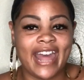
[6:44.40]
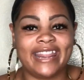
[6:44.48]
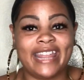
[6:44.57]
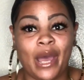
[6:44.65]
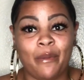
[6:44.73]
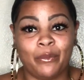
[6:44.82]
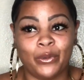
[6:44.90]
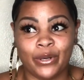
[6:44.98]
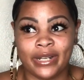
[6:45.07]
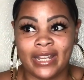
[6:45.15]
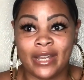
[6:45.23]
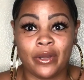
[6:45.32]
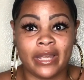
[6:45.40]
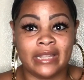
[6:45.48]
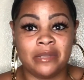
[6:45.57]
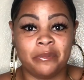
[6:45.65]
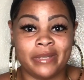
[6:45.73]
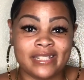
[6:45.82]
That morning,
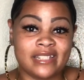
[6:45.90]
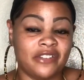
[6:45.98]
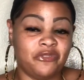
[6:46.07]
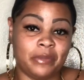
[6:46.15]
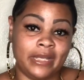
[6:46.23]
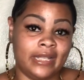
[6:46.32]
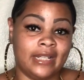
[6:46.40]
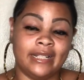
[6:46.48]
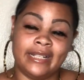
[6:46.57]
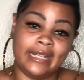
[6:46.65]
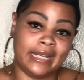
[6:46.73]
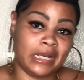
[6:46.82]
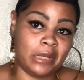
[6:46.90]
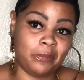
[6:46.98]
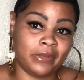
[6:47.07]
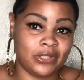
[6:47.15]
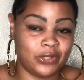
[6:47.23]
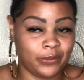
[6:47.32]
in the midst of me cleaning up
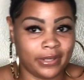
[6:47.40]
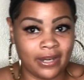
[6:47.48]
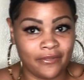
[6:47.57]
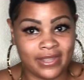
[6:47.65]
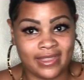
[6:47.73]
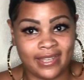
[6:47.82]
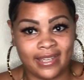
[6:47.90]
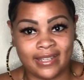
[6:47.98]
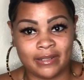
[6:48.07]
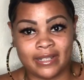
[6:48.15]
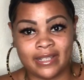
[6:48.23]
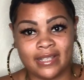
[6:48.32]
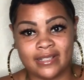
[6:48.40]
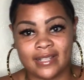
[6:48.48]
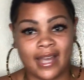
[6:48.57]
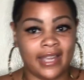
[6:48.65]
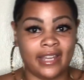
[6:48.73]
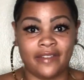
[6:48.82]
and doing everything and
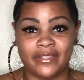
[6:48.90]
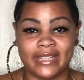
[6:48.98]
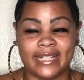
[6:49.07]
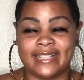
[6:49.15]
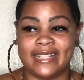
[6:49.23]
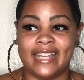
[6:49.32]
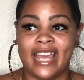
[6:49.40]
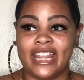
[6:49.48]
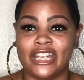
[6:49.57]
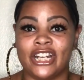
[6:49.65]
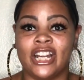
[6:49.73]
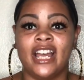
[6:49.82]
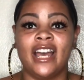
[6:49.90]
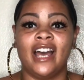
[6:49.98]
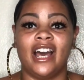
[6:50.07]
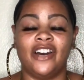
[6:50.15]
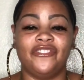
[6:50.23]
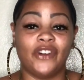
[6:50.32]
tying everything together,
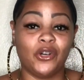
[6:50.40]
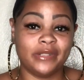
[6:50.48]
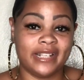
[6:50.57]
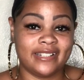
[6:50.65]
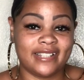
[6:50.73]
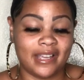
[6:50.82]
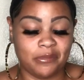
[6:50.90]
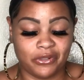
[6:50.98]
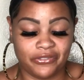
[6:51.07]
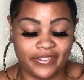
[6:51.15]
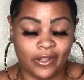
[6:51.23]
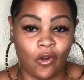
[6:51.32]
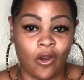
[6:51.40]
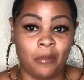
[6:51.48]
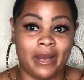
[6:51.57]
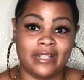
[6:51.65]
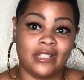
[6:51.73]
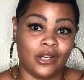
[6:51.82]
a folding table fell on
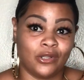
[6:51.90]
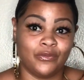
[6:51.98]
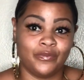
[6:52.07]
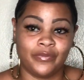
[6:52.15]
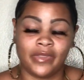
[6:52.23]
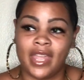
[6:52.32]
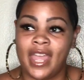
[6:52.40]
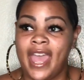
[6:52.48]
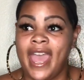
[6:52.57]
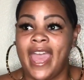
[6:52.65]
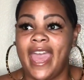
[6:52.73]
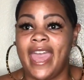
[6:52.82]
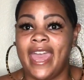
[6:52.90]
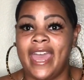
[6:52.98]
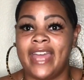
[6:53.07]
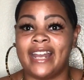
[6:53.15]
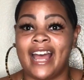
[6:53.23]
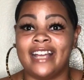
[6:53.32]
my toe.
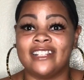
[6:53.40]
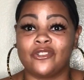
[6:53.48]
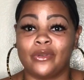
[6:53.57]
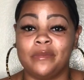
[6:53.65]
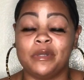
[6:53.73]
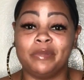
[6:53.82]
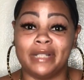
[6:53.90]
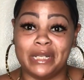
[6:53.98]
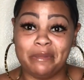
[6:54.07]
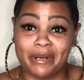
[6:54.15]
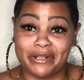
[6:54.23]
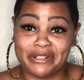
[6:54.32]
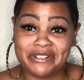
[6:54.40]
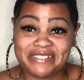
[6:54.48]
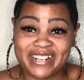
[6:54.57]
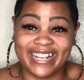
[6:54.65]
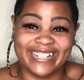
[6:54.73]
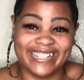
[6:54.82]
And I screamed bloody murder
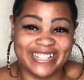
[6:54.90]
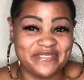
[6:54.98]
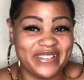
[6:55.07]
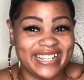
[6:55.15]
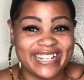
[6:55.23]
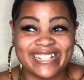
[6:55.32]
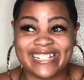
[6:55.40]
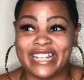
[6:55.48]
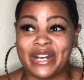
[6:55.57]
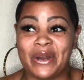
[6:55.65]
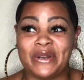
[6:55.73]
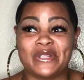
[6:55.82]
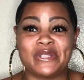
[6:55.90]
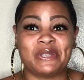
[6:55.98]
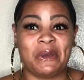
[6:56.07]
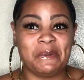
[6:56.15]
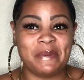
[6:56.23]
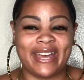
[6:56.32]
because it hurt
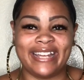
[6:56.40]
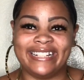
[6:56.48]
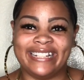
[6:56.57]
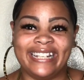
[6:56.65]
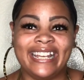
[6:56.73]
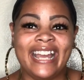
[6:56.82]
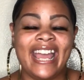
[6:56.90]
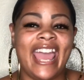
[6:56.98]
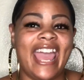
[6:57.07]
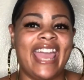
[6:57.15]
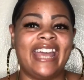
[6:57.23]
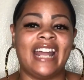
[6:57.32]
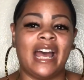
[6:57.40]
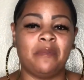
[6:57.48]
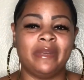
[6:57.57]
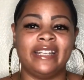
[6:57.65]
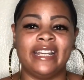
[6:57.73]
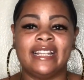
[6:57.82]
so badly. And I
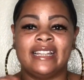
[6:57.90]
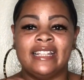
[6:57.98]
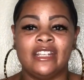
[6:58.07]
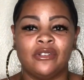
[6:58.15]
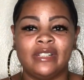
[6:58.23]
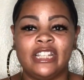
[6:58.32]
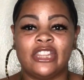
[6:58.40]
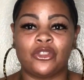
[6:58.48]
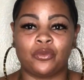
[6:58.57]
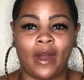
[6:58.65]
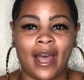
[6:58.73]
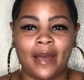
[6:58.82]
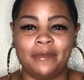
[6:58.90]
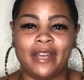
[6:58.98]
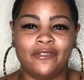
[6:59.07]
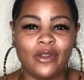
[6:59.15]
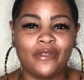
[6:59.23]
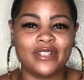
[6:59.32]
mean, it literally throbbed.
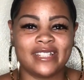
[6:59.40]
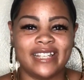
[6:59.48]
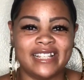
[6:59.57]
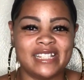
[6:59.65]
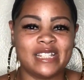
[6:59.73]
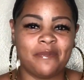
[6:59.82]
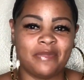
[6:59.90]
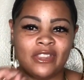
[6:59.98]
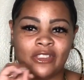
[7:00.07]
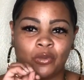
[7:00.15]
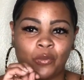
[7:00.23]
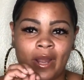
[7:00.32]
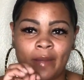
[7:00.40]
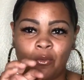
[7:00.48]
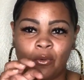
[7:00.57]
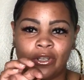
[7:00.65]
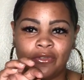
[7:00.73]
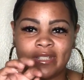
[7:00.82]
Have you ever seen something throb
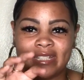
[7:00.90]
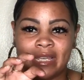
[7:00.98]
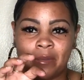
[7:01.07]
where you see